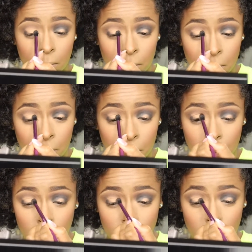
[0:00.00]

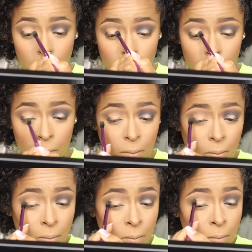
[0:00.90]
So I'm going to
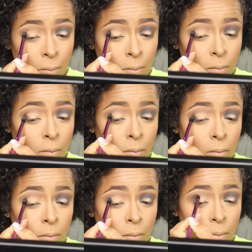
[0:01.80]
take that color
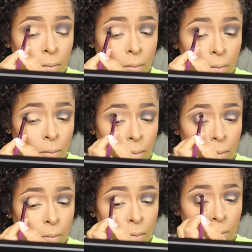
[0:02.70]
in my
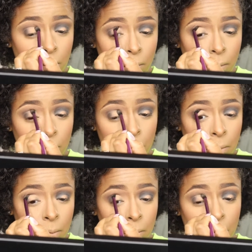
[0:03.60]
inner and my
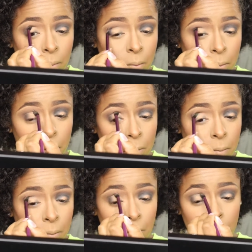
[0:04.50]
outer
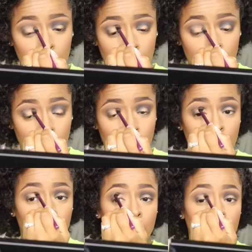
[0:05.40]
corners and also
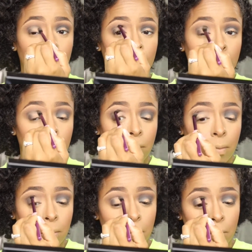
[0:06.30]
along my
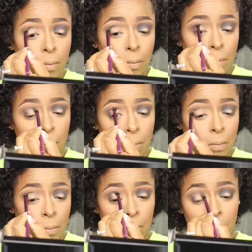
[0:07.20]
crease to start
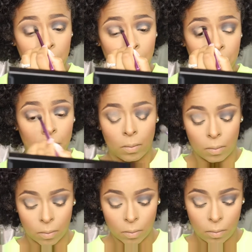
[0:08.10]
to create that
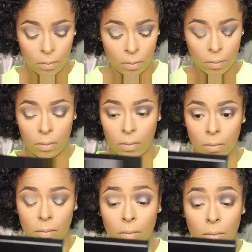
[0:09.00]
circular
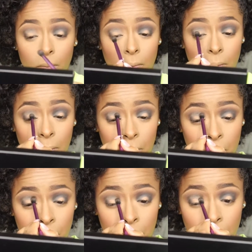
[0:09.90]

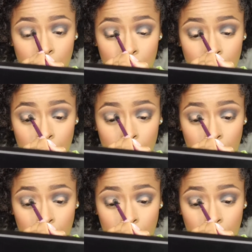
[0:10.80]
halo effect.